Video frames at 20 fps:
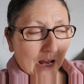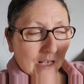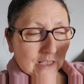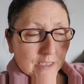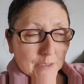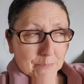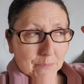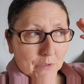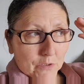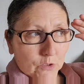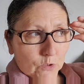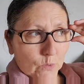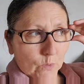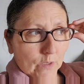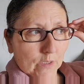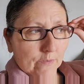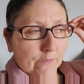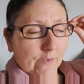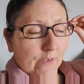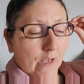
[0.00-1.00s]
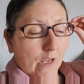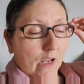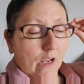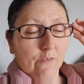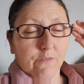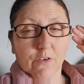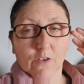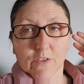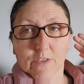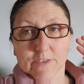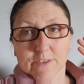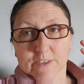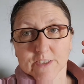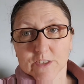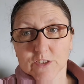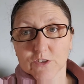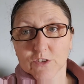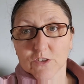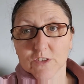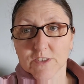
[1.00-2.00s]
I spoke to Olivia, I thought that's
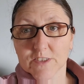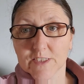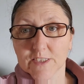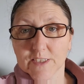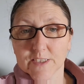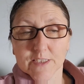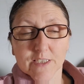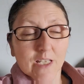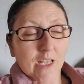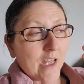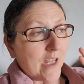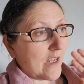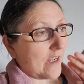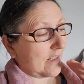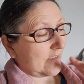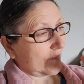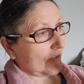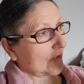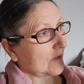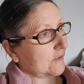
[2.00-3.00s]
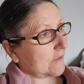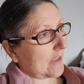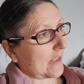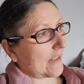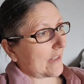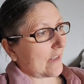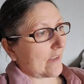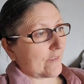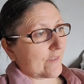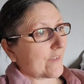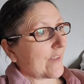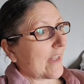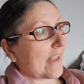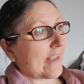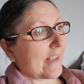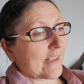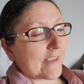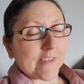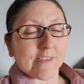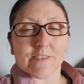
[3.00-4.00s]
disgusting. Just let,
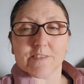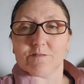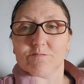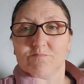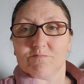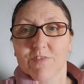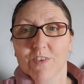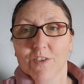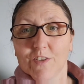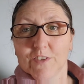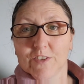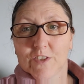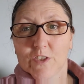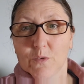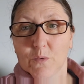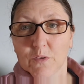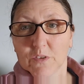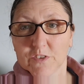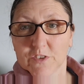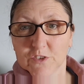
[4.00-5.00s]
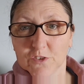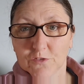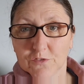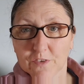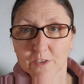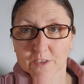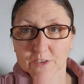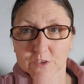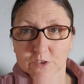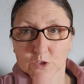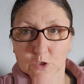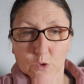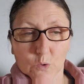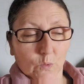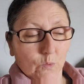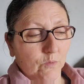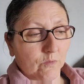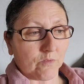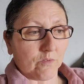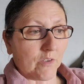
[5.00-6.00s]
then I thought, you know what, stuff that
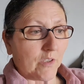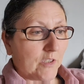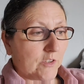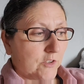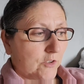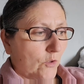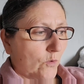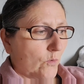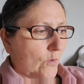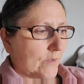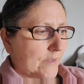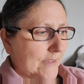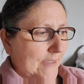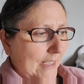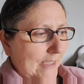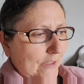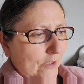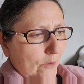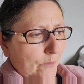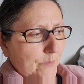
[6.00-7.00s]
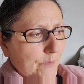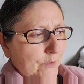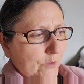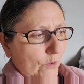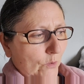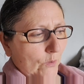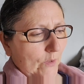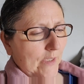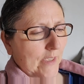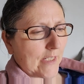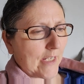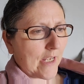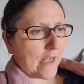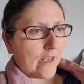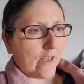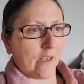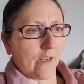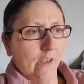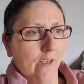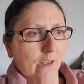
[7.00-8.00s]
school, I'll do, started on school in her.
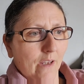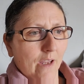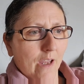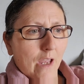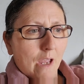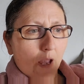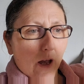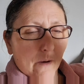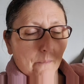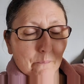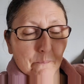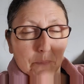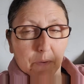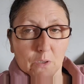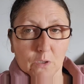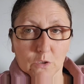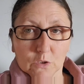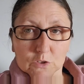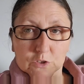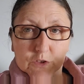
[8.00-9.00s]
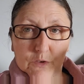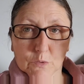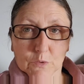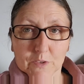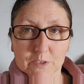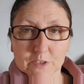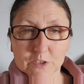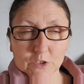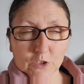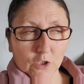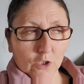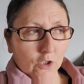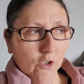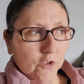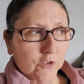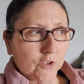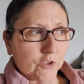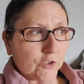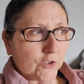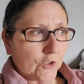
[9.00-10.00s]
But she wanted to go
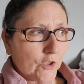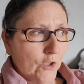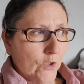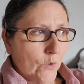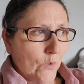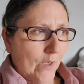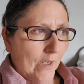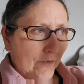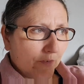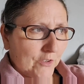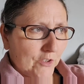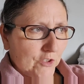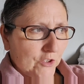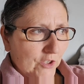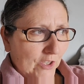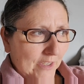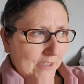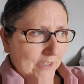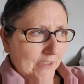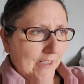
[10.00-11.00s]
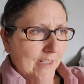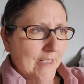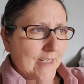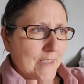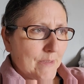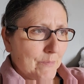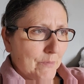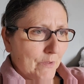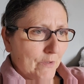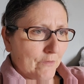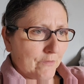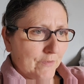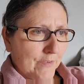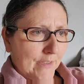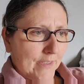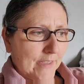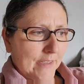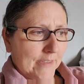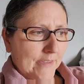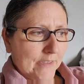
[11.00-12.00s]
to school after she had the hair spot
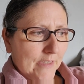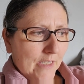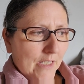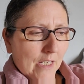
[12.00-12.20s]
fade.